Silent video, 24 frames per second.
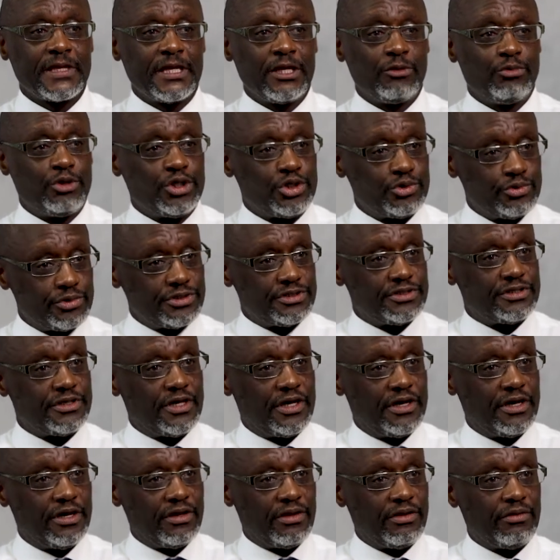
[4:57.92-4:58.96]
which was
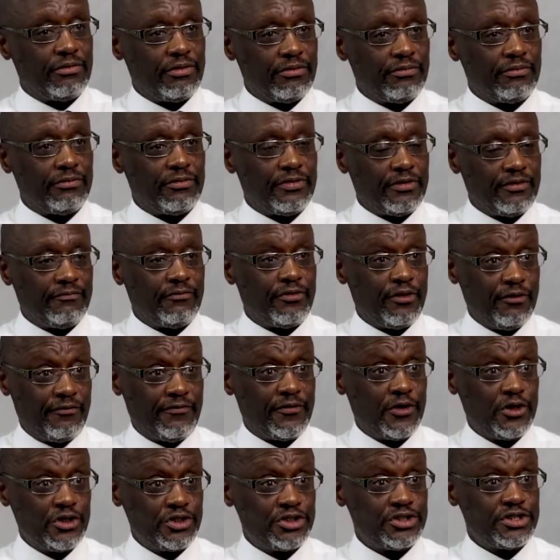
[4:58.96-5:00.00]
the
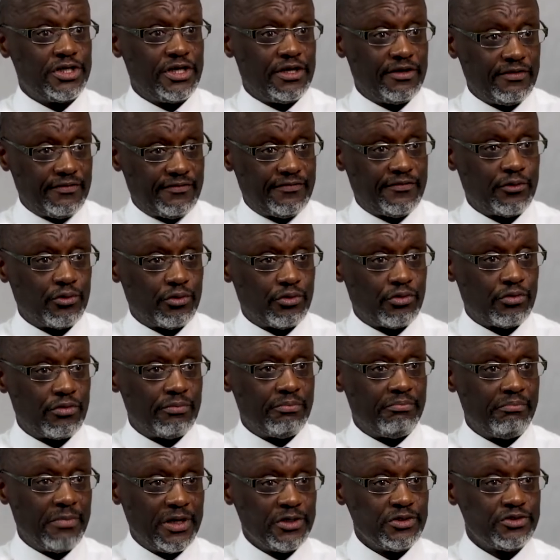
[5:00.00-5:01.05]
first year for
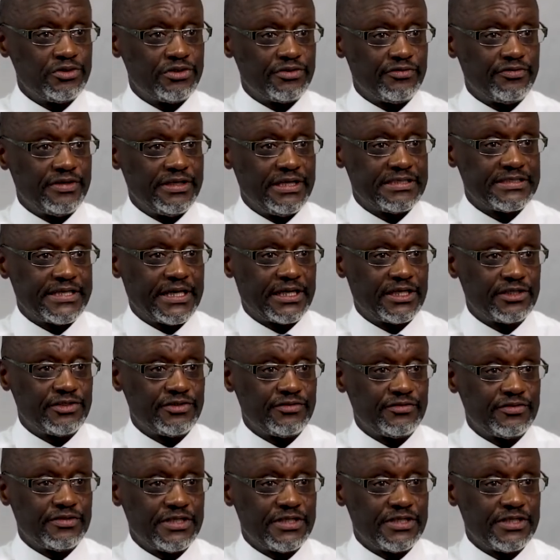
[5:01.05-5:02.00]
most of the executive